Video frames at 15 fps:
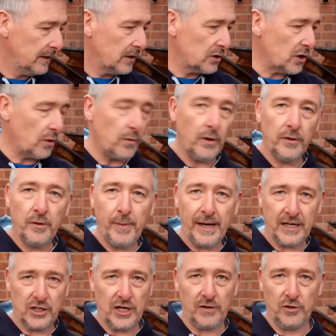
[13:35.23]
So the
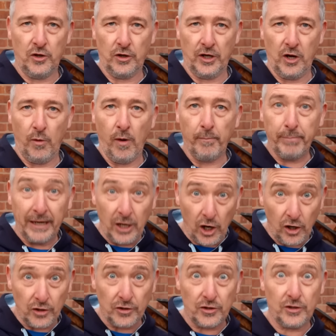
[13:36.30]
BAKI shower is not going to go on
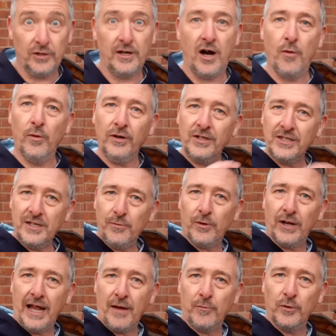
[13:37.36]
because I want to see what
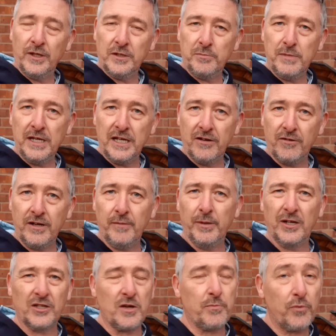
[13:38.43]
will happen with this media here,
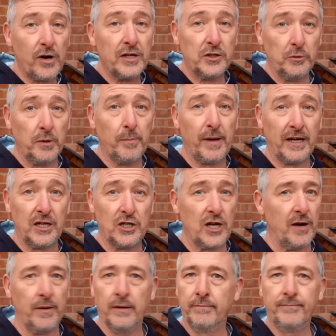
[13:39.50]
because I priced up the BAKI
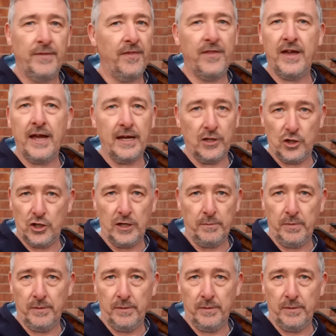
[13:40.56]
shower. They ain't cheap.